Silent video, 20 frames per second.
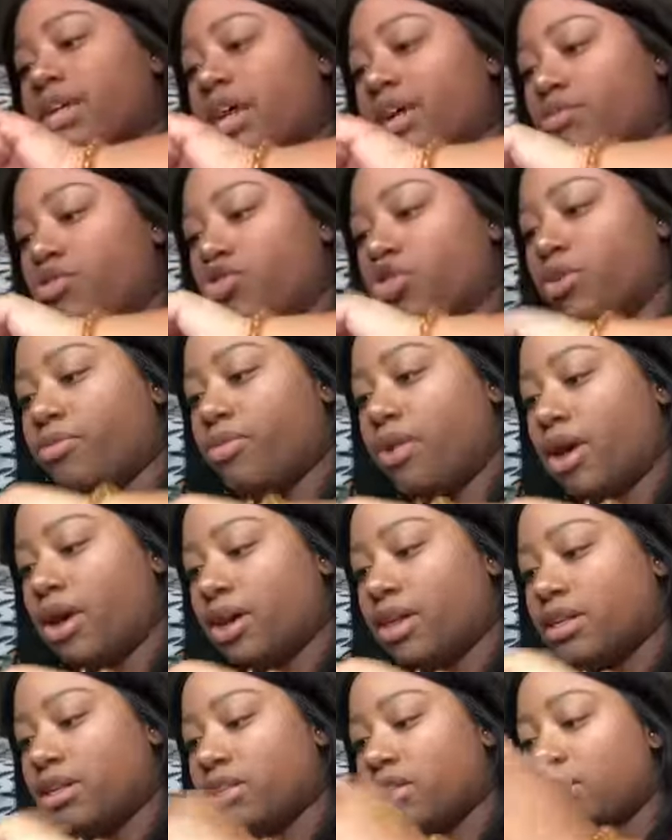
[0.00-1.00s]
I have shirt
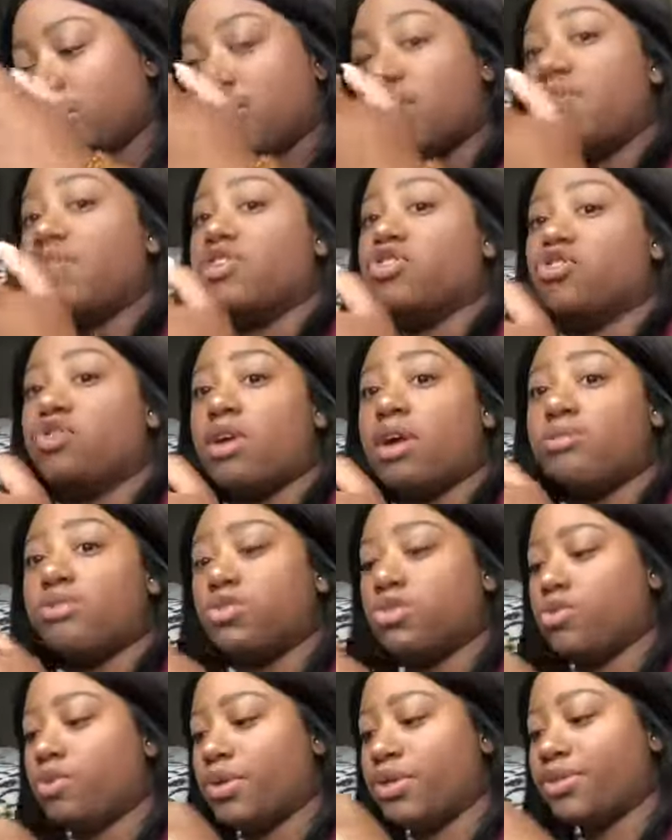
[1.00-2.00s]
pockets because I wear scrubs
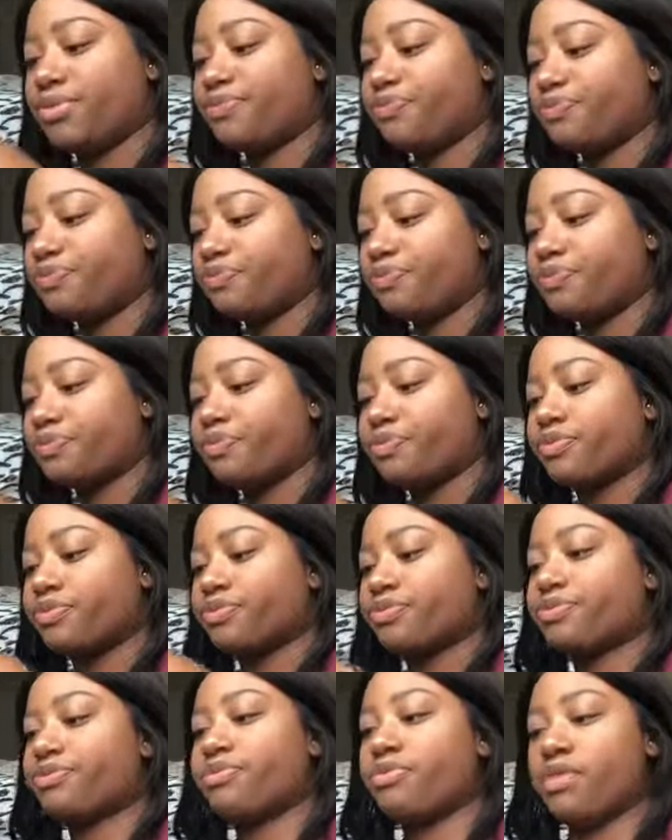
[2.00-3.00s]
to work.
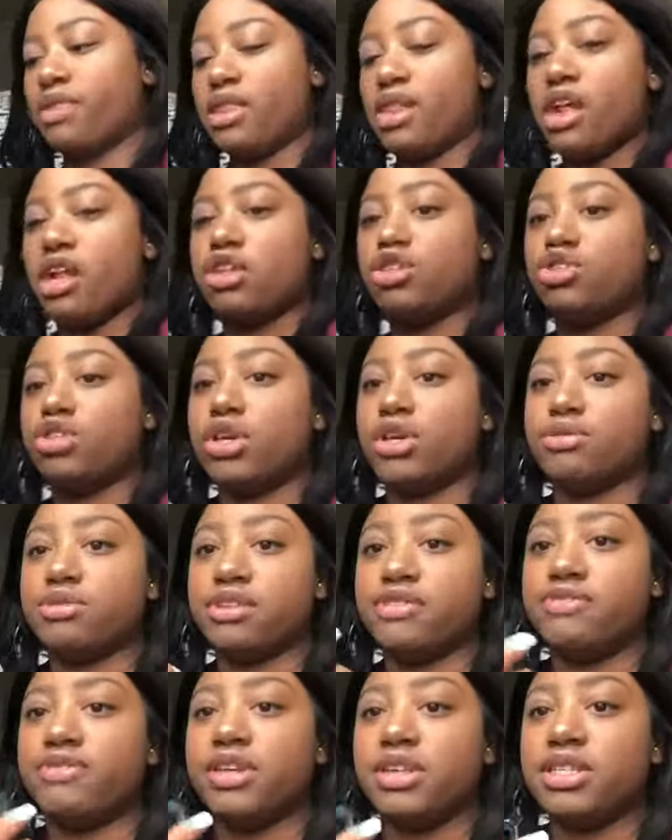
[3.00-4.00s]
So
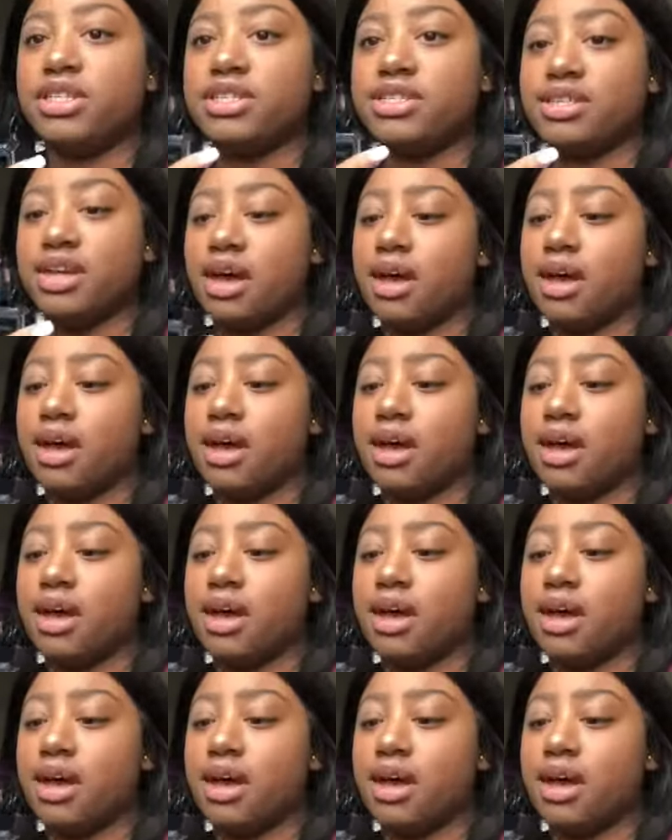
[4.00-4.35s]
to fill this